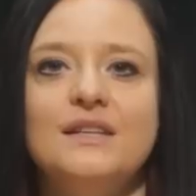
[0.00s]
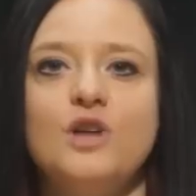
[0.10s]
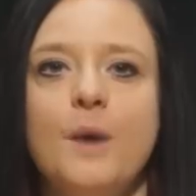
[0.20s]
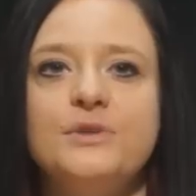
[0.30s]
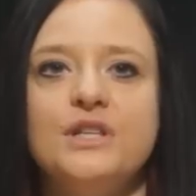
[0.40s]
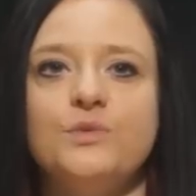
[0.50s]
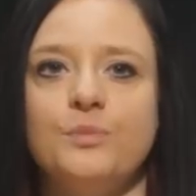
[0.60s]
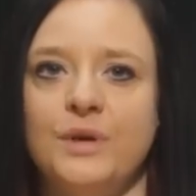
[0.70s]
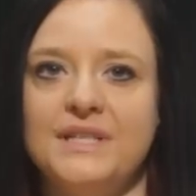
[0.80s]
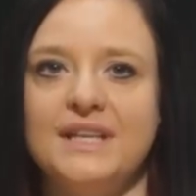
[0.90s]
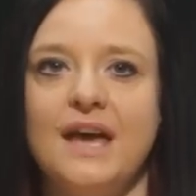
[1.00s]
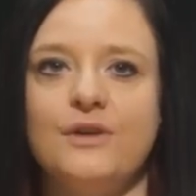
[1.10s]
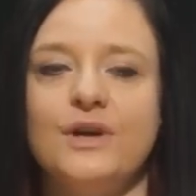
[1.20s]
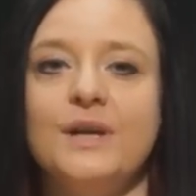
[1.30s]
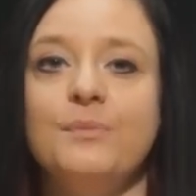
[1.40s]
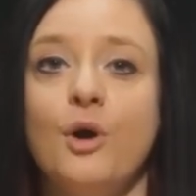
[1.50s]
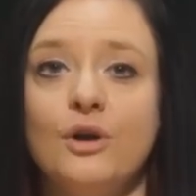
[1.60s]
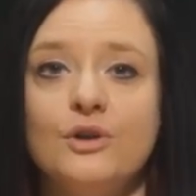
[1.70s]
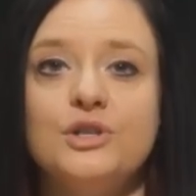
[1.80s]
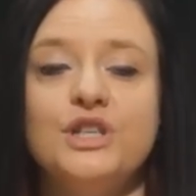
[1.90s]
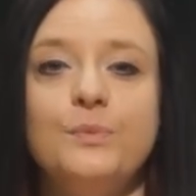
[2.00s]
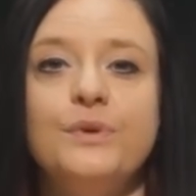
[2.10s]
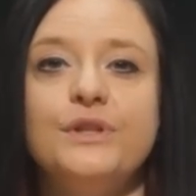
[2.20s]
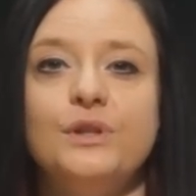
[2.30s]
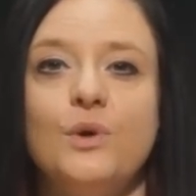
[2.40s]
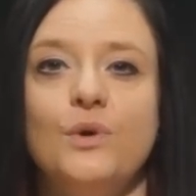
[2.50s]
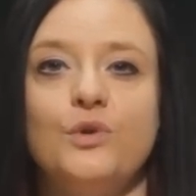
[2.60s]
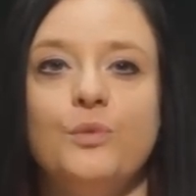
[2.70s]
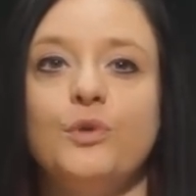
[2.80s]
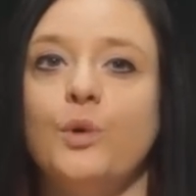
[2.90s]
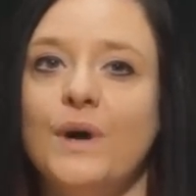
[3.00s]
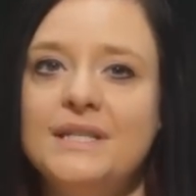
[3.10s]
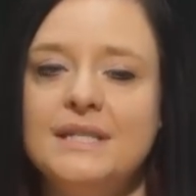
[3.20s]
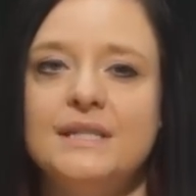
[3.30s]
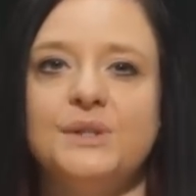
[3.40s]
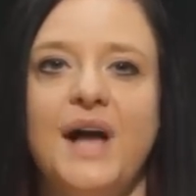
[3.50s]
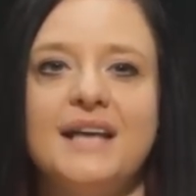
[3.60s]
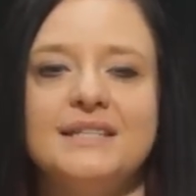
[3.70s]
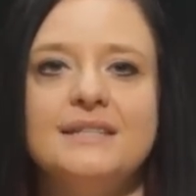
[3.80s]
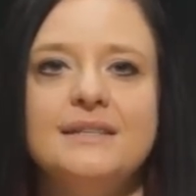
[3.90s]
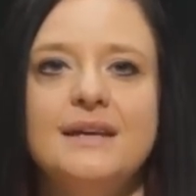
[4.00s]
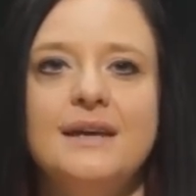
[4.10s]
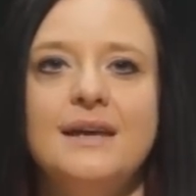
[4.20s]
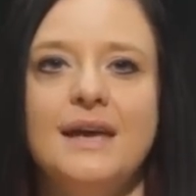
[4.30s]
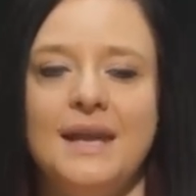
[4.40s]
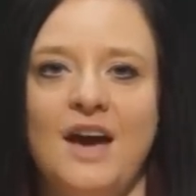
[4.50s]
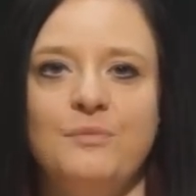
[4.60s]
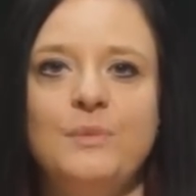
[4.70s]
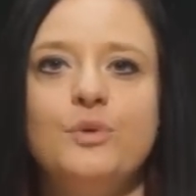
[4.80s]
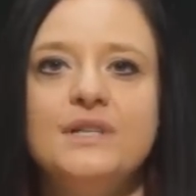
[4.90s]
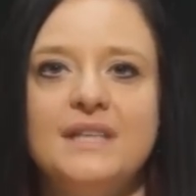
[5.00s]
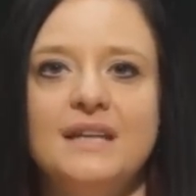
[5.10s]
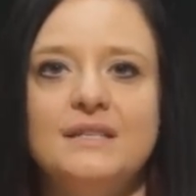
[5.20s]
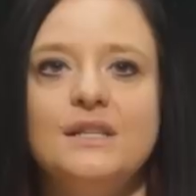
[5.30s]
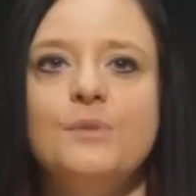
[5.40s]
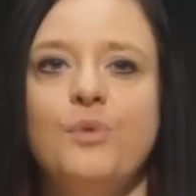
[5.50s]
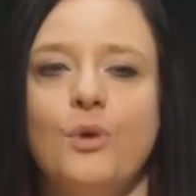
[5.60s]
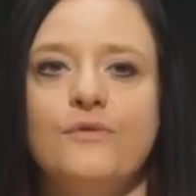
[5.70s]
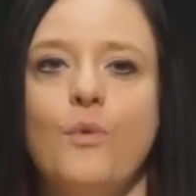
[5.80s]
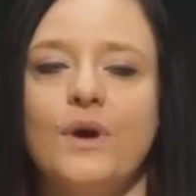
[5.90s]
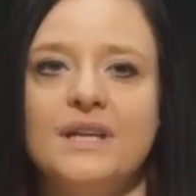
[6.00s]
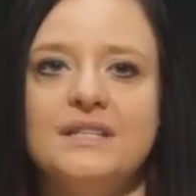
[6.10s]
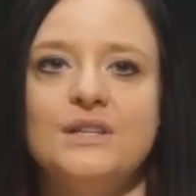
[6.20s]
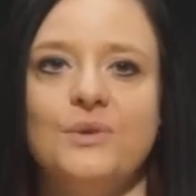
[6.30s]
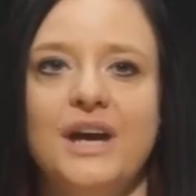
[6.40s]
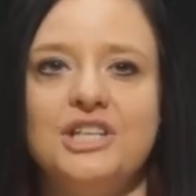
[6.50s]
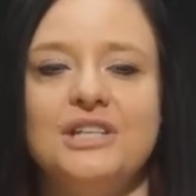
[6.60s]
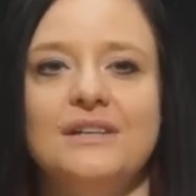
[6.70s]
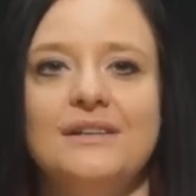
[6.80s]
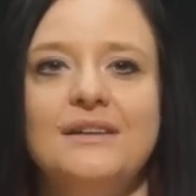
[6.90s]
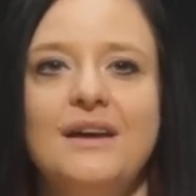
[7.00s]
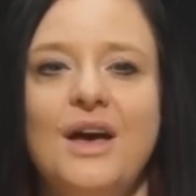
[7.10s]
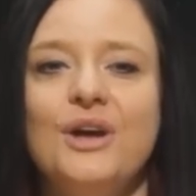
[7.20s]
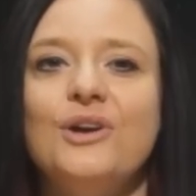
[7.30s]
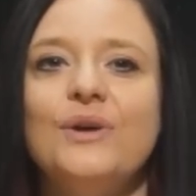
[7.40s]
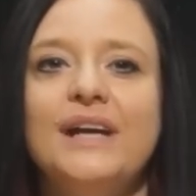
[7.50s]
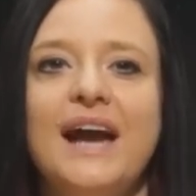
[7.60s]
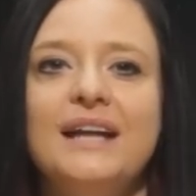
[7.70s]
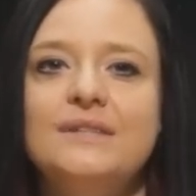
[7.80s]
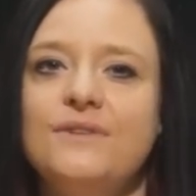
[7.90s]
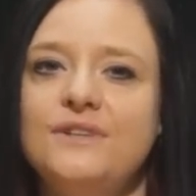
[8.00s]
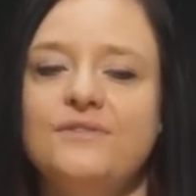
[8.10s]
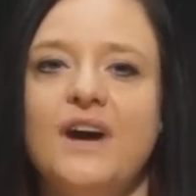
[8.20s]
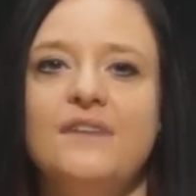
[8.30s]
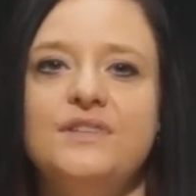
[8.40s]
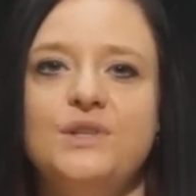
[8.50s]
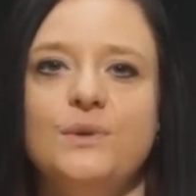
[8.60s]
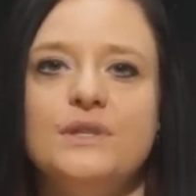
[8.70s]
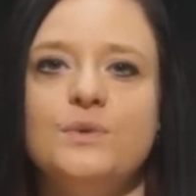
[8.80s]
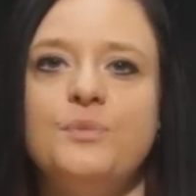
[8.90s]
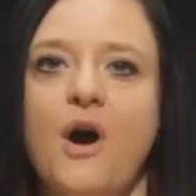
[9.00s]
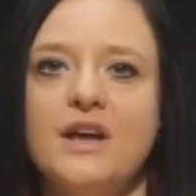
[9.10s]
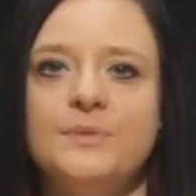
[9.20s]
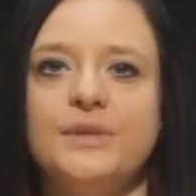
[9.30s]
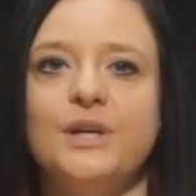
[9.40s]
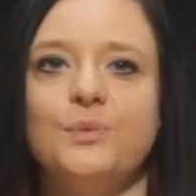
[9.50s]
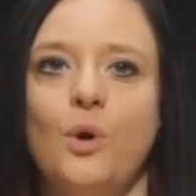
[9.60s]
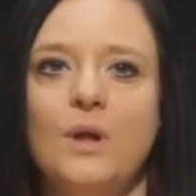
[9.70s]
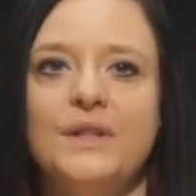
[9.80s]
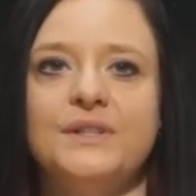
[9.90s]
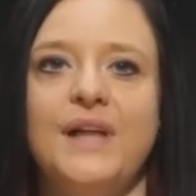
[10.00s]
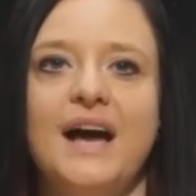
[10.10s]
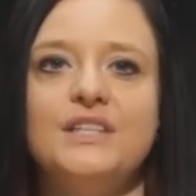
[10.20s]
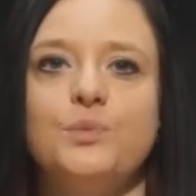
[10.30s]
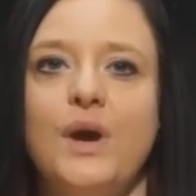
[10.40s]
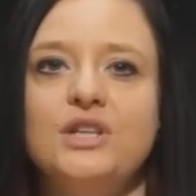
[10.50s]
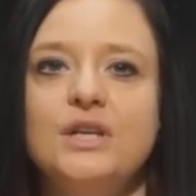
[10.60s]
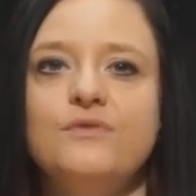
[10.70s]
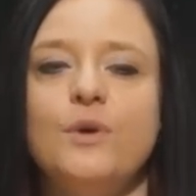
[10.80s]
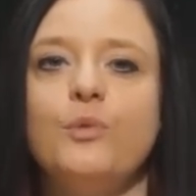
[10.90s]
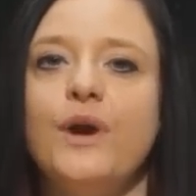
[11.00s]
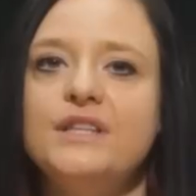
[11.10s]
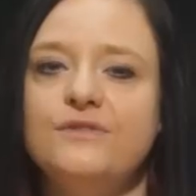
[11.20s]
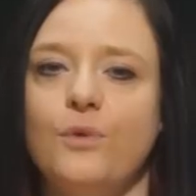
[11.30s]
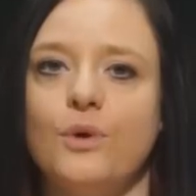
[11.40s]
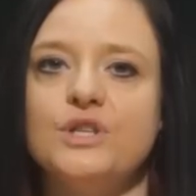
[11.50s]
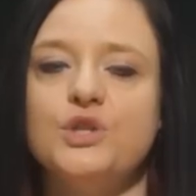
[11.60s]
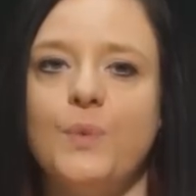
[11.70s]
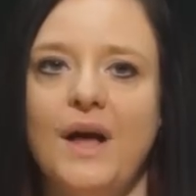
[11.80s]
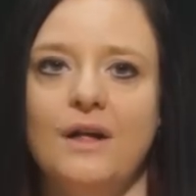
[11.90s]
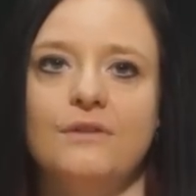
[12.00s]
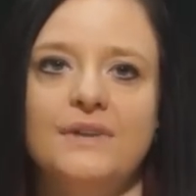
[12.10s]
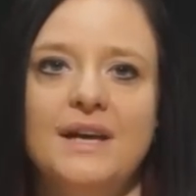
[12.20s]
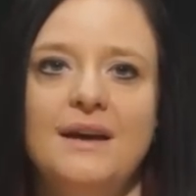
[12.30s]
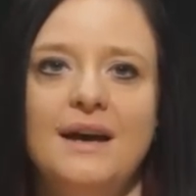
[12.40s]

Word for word: these options were put together in partnership with the local group requesting the classes and have been presented to the board for consideration. Curry adds 55 students would possibly enroll in the class ranging from grades 4 to 12.